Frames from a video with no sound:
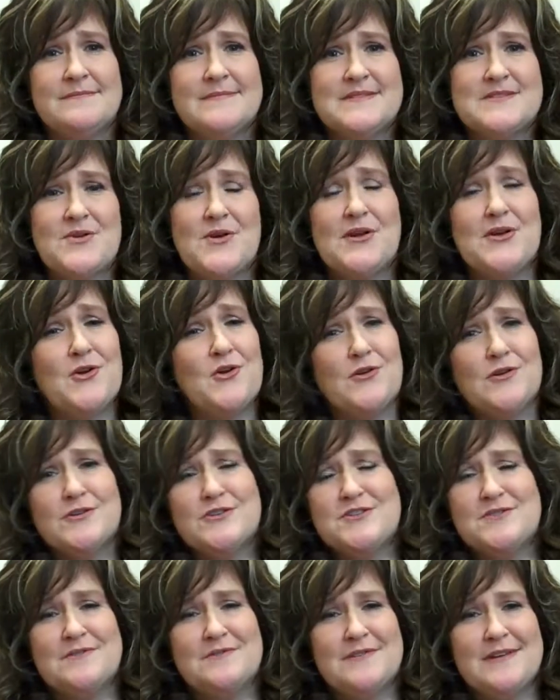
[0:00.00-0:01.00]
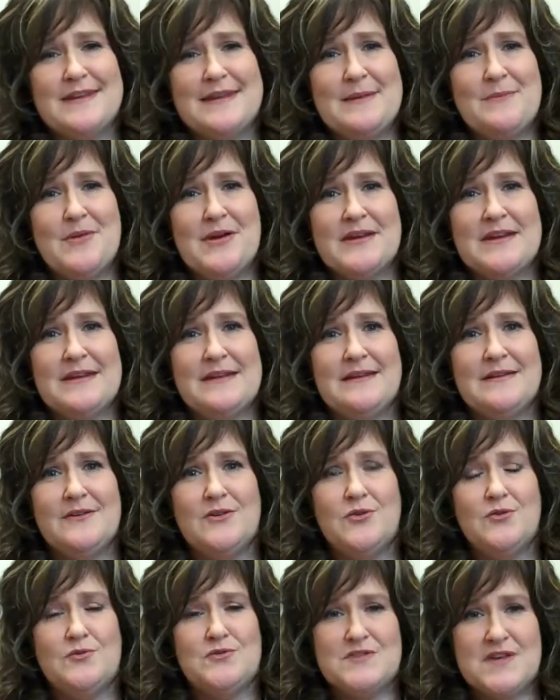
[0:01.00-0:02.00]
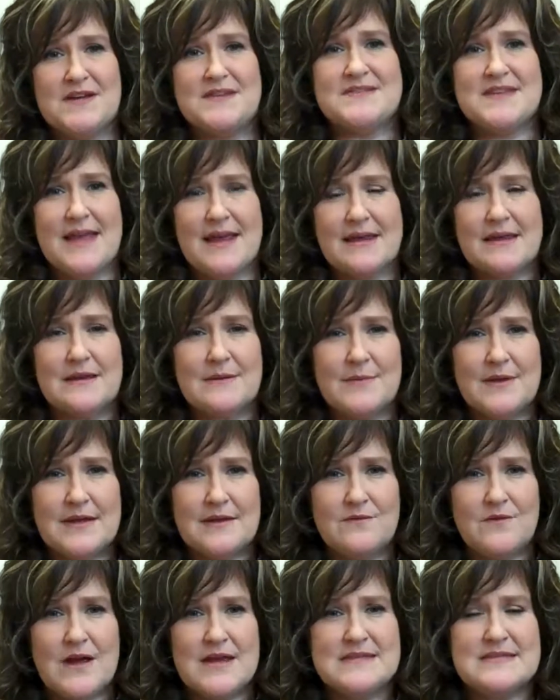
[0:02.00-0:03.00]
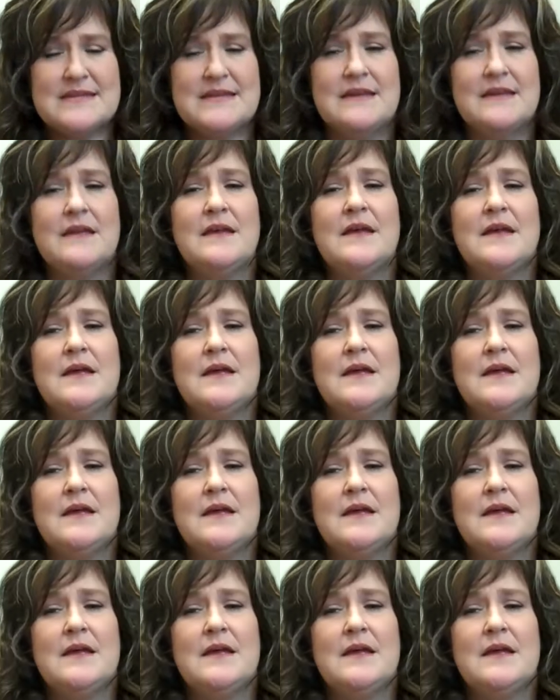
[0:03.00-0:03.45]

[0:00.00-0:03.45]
So I encourage anybody who does academic advising